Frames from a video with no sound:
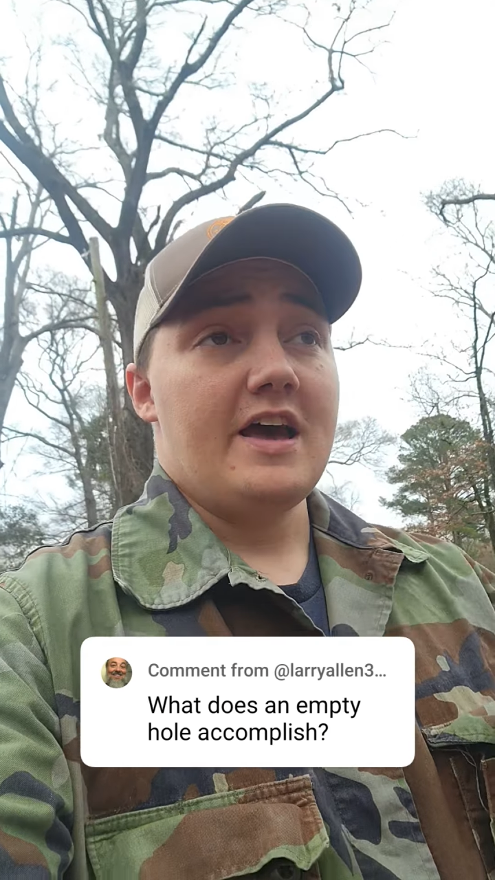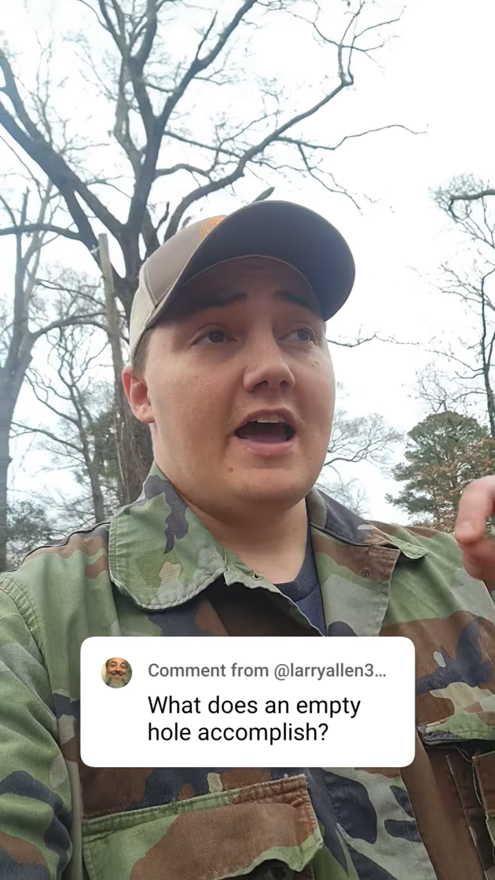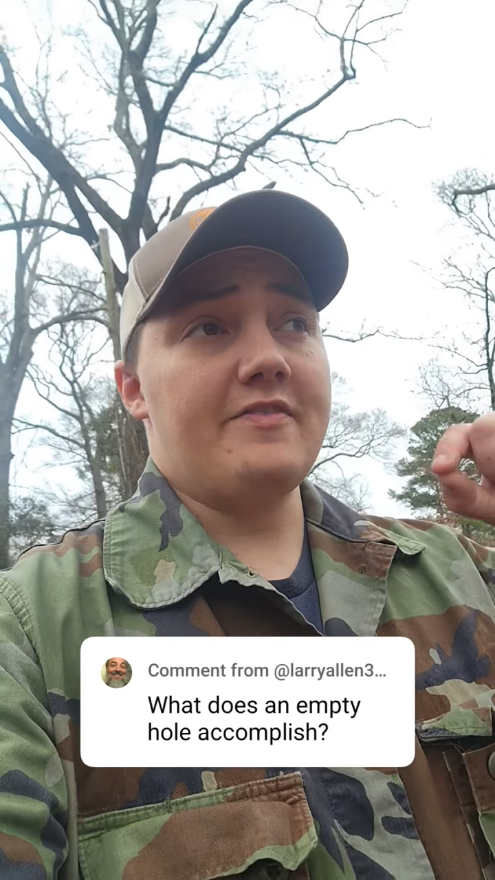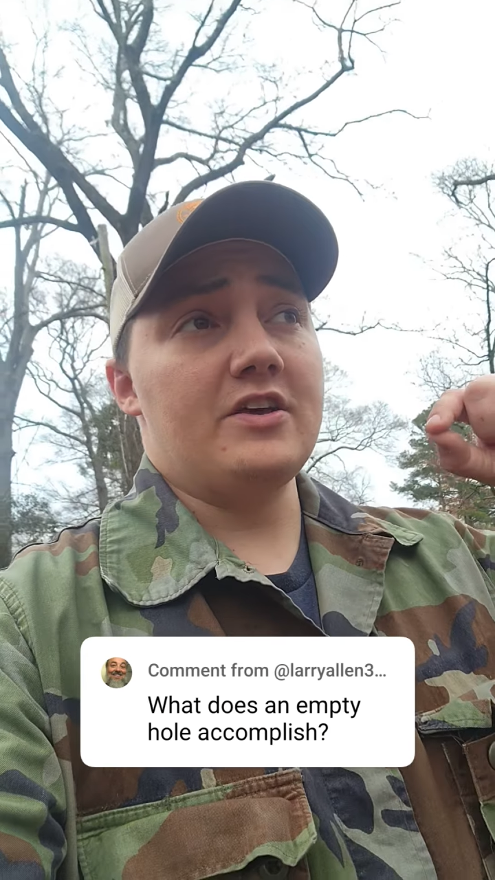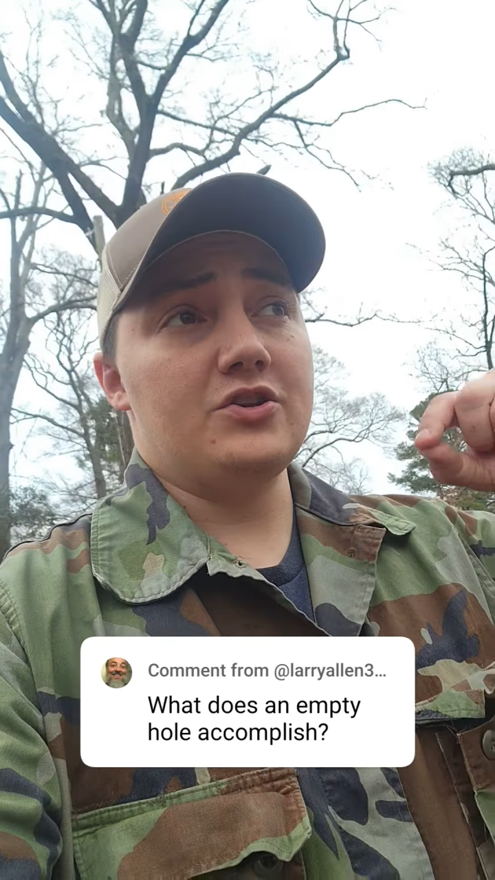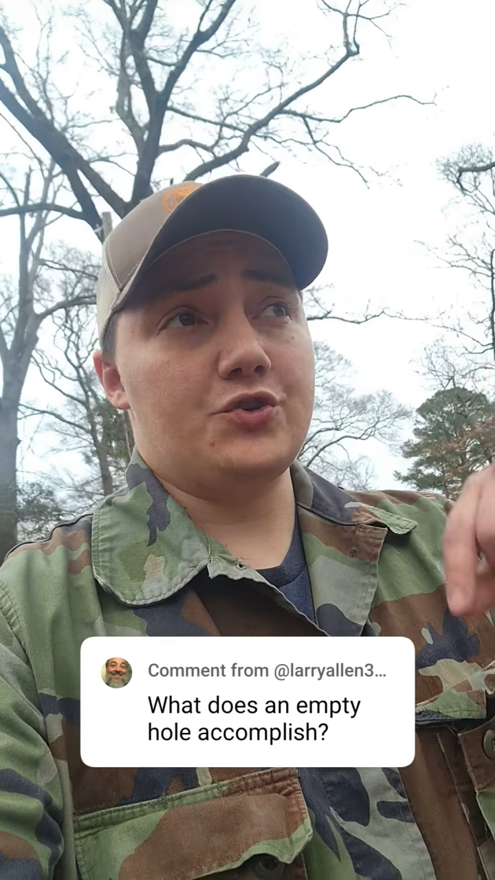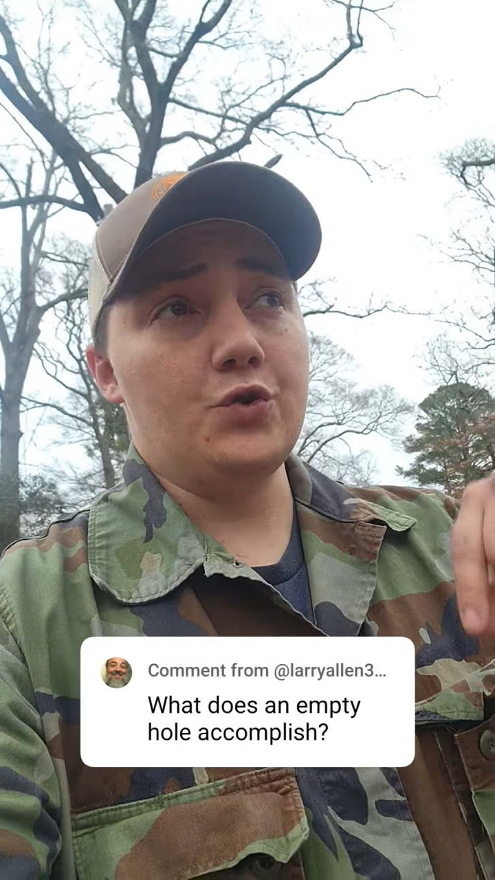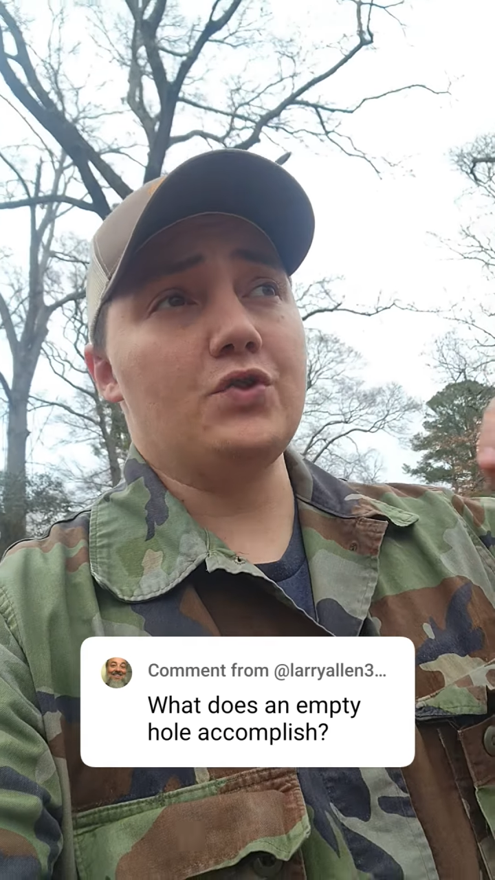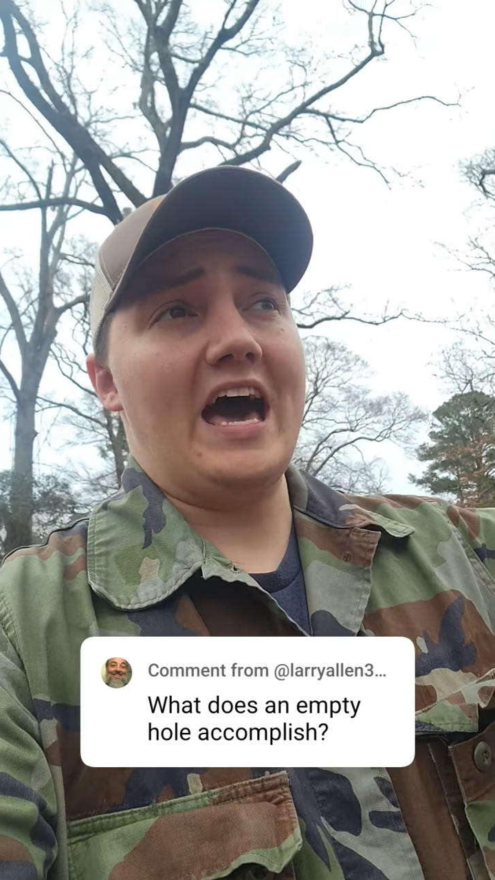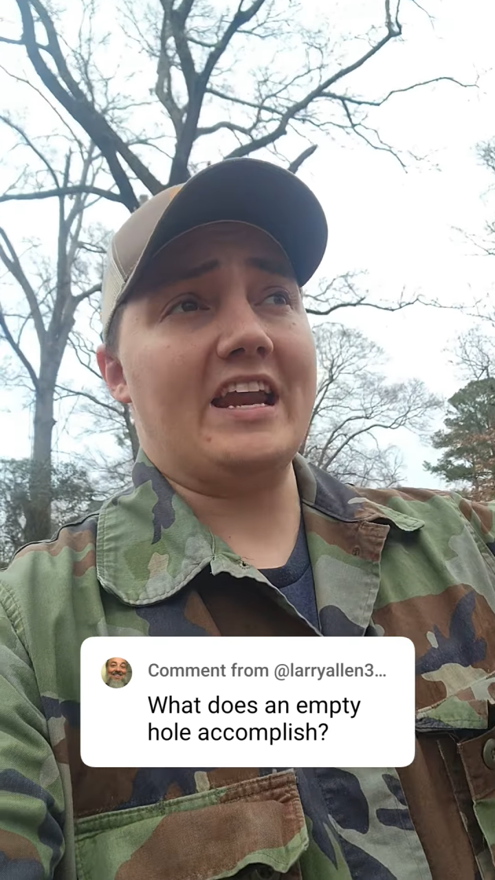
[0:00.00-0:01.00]
and then
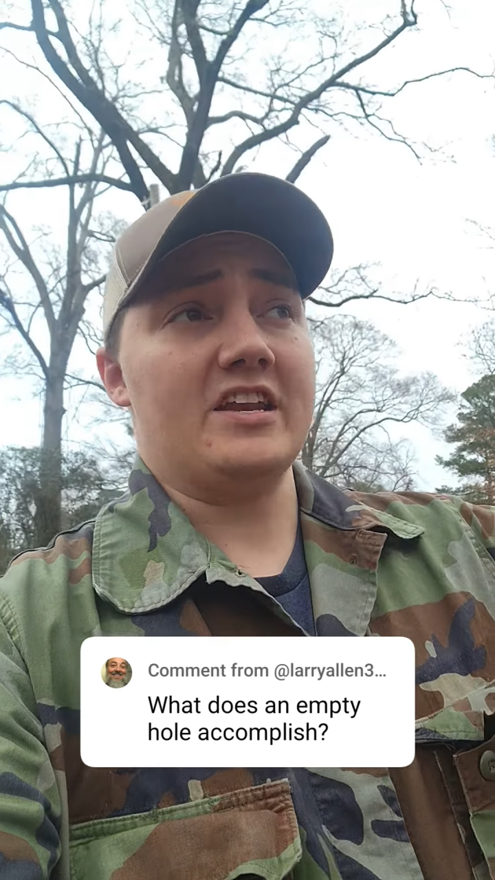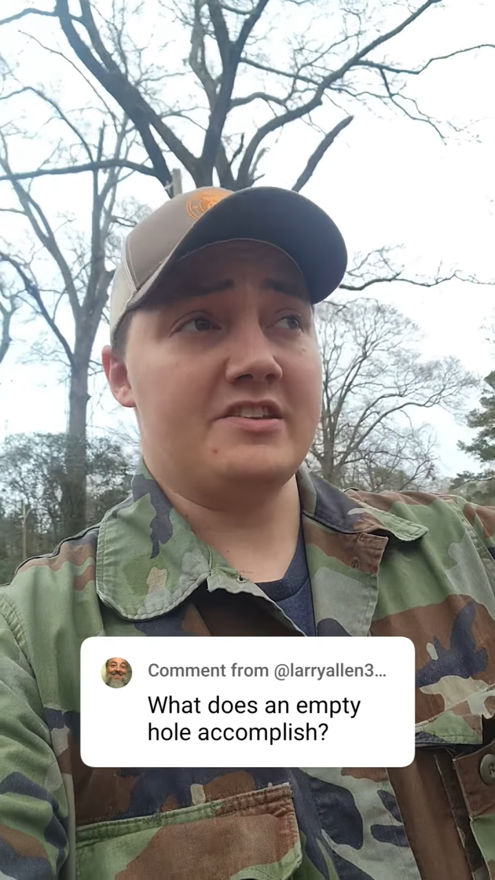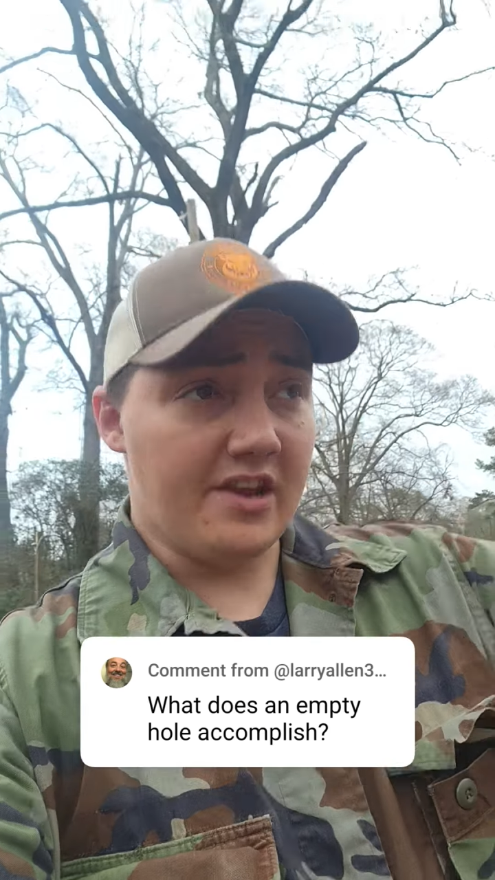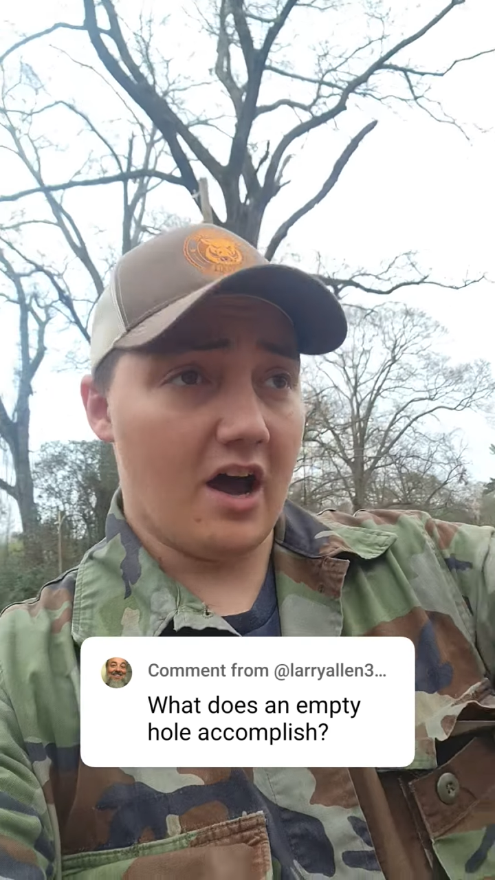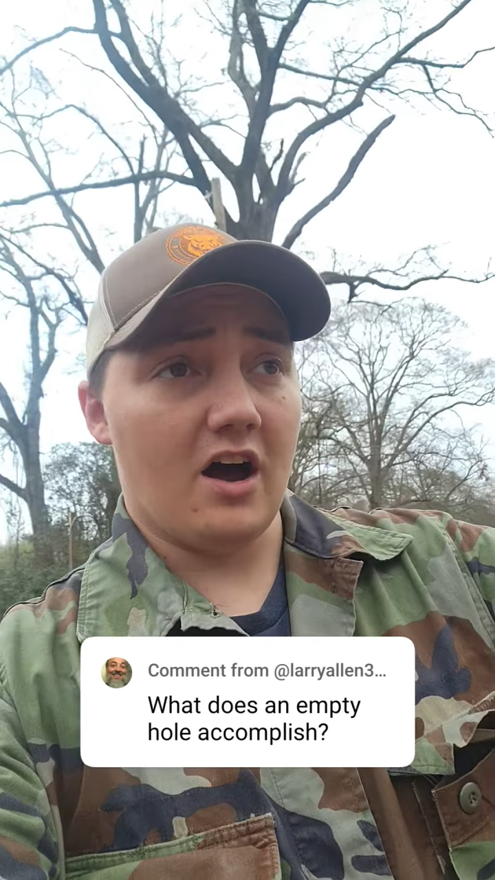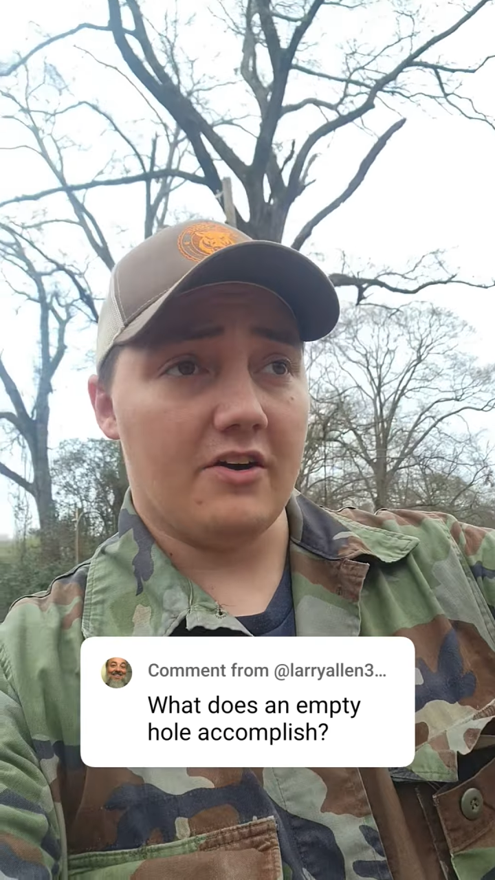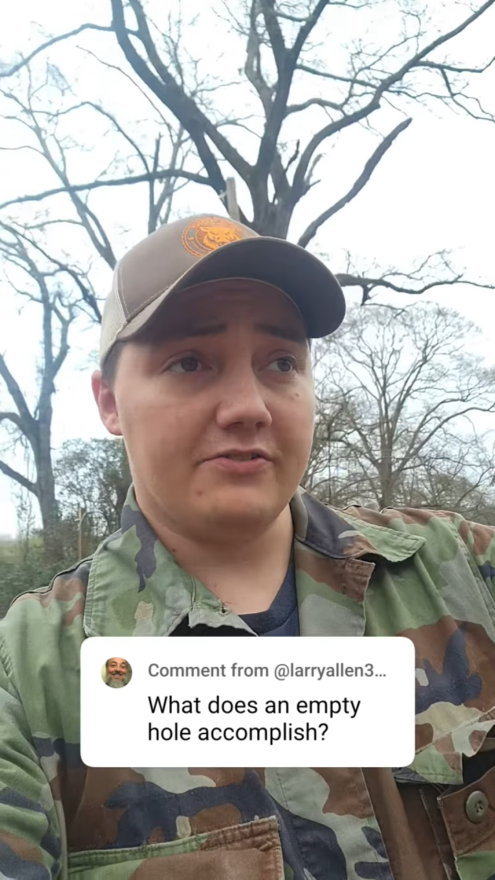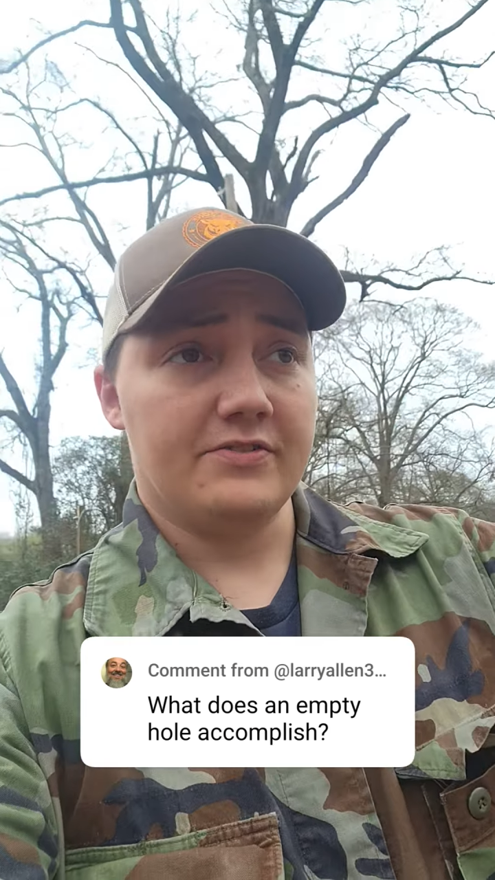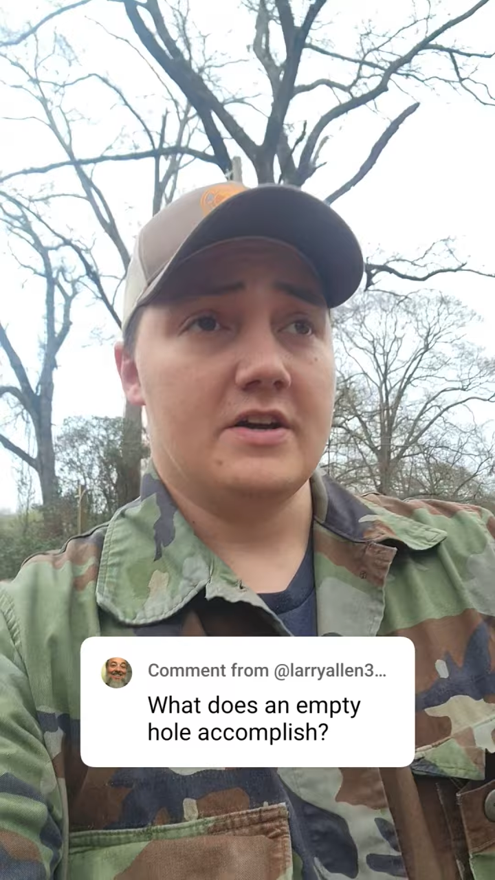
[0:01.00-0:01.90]
do that enough